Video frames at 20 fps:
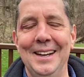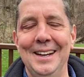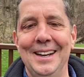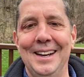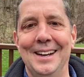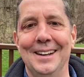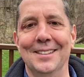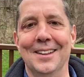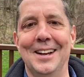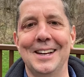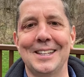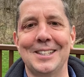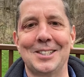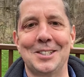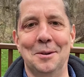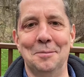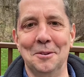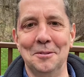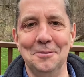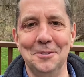And like
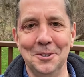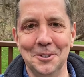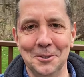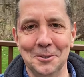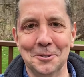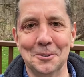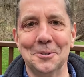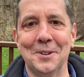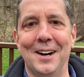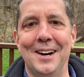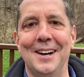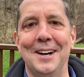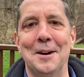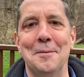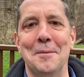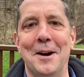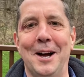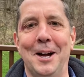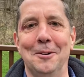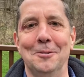some of you,
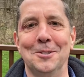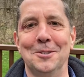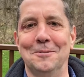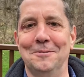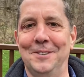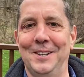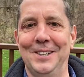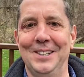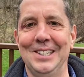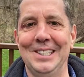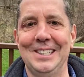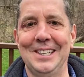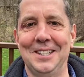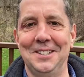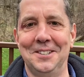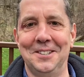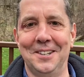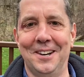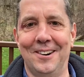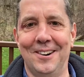I was a very
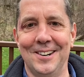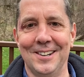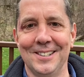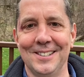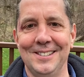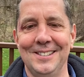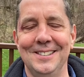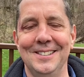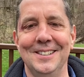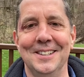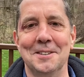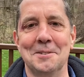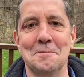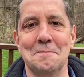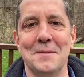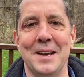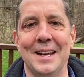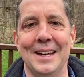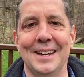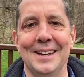tender-hearted young
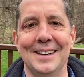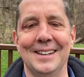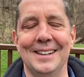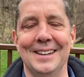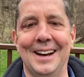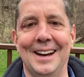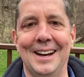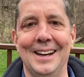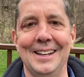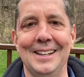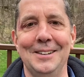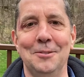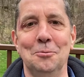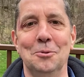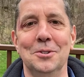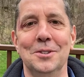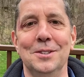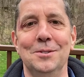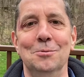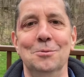man, and I
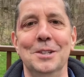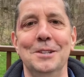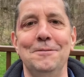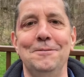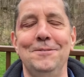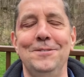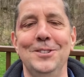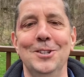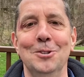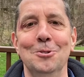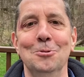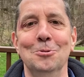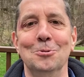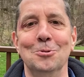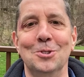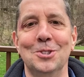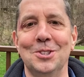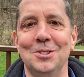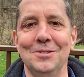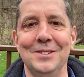would
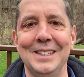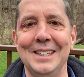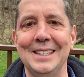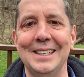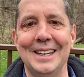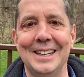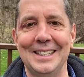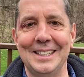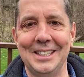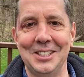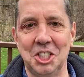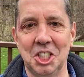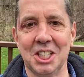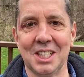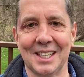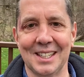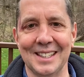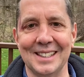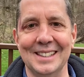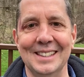refuse to eat any
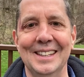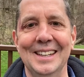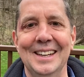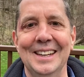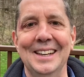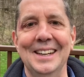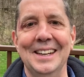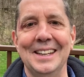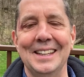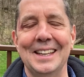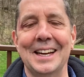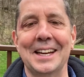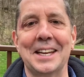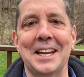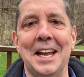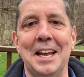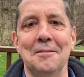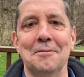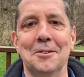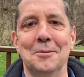chicken that
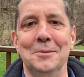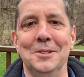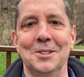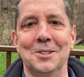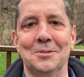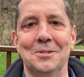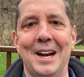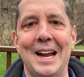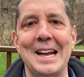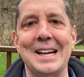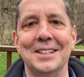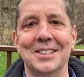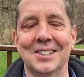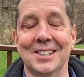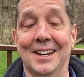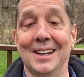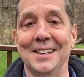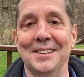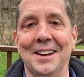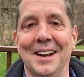came from his ranch.
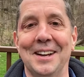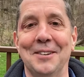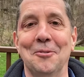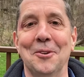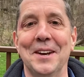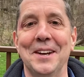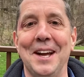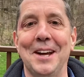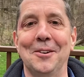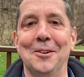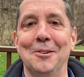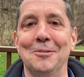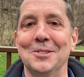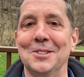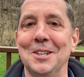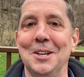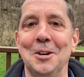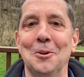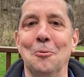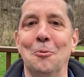I was
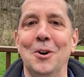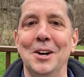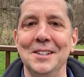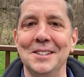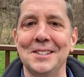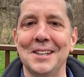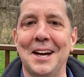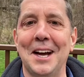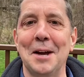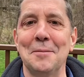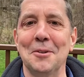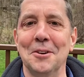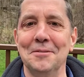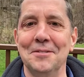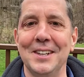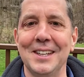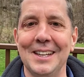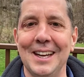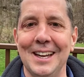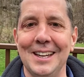there one time on
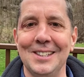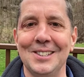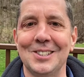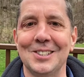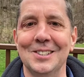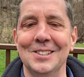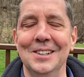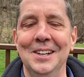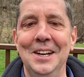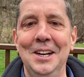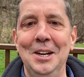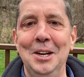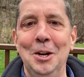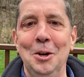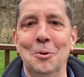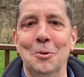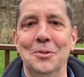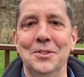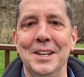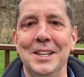vacation
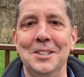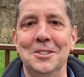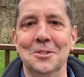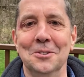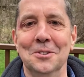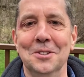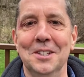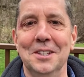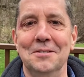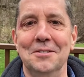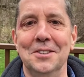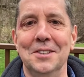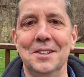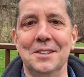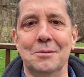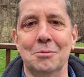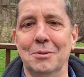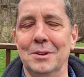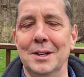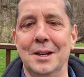when they delivered
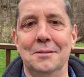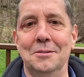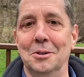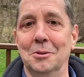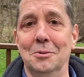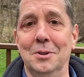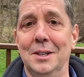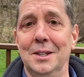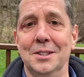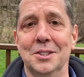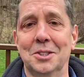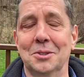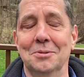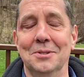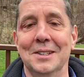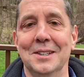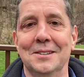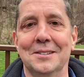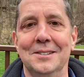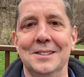whatever it was,
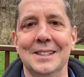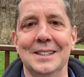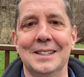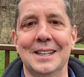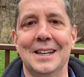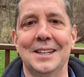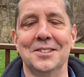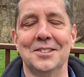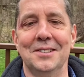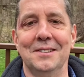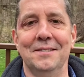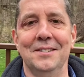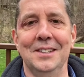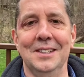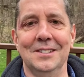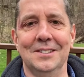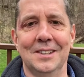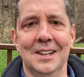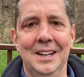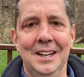20, 30,000 of
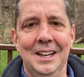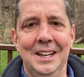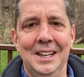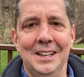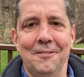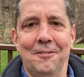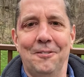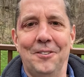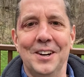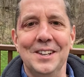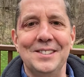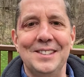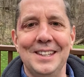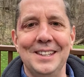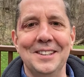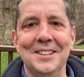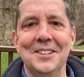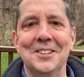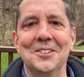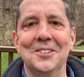these fuzzy
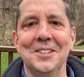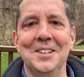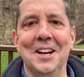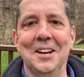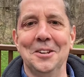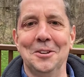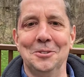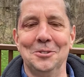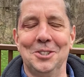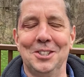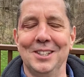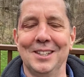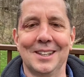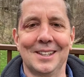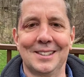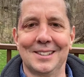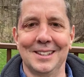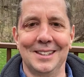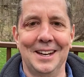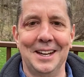little yellow
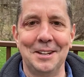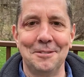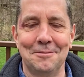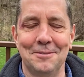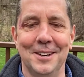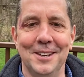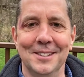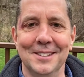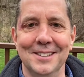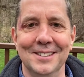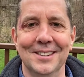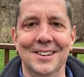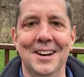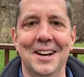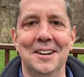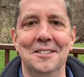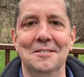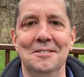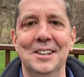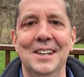chicks, and I fell in
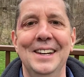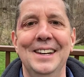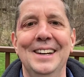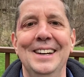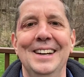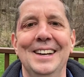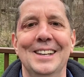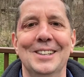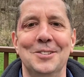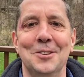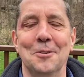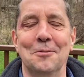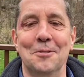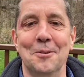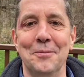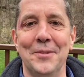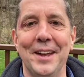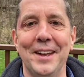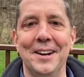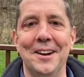love. And so from
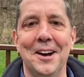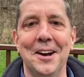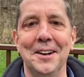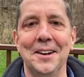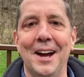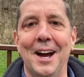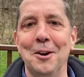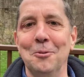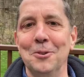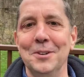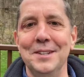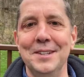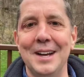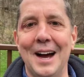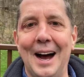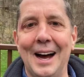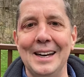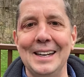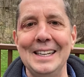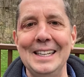then on, I would
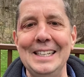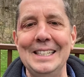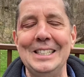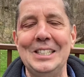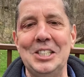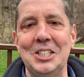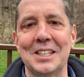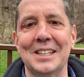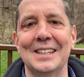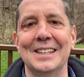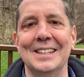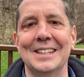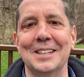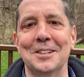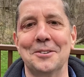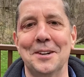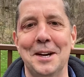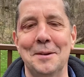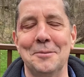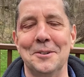not eat chicken at
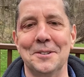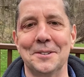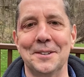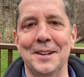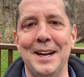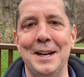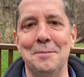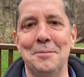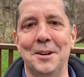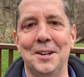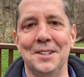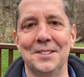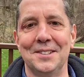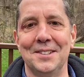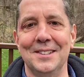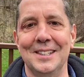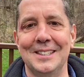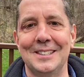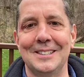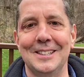Grandma and Grandpa's
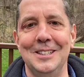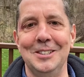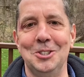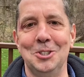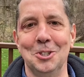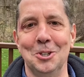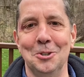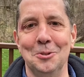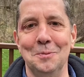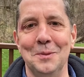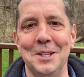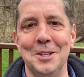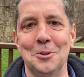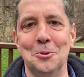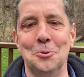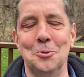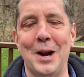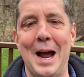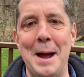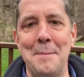unless they showed me the
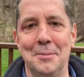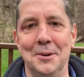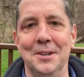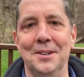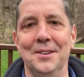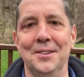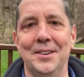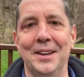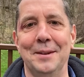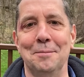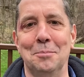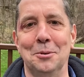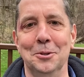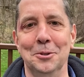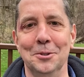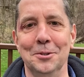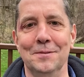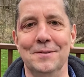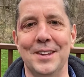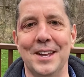wrapper that
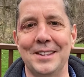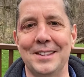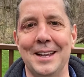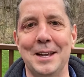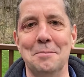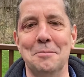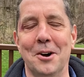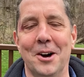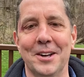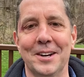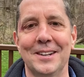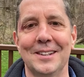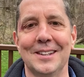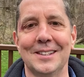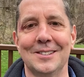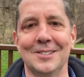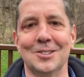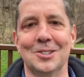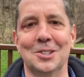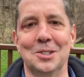proved that they bought it at
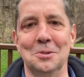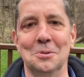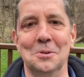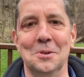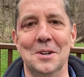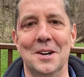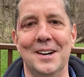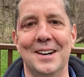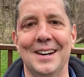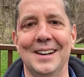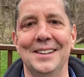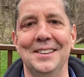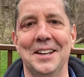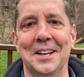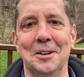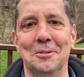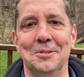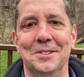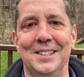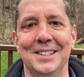the store and that
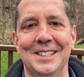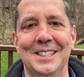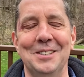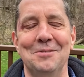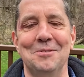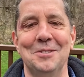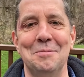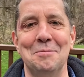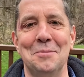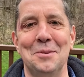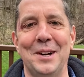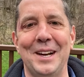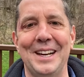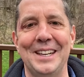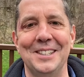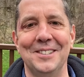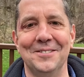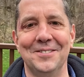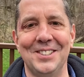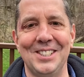it was a different
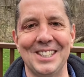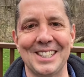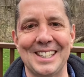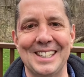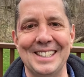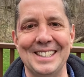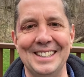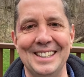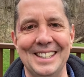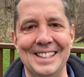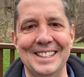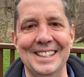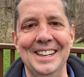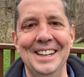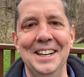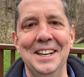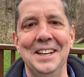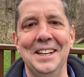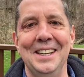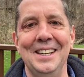brand of chicken than
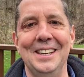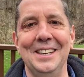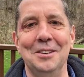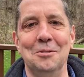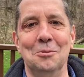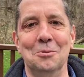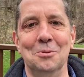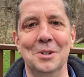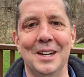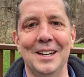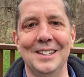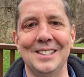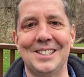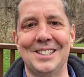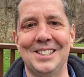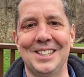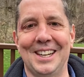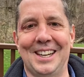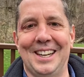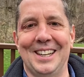he raised
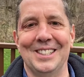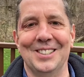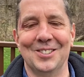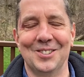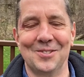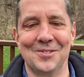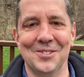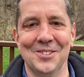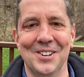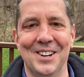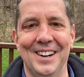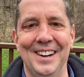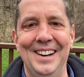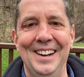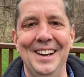chickens for.